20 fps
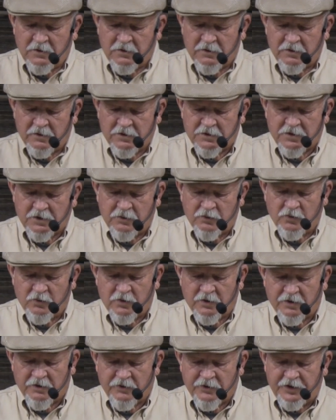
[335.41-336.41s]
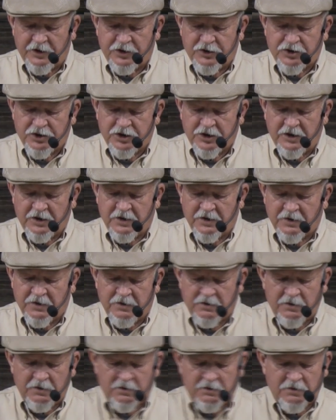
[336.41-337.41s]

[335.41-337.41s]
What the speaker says: Let's see, one on each end.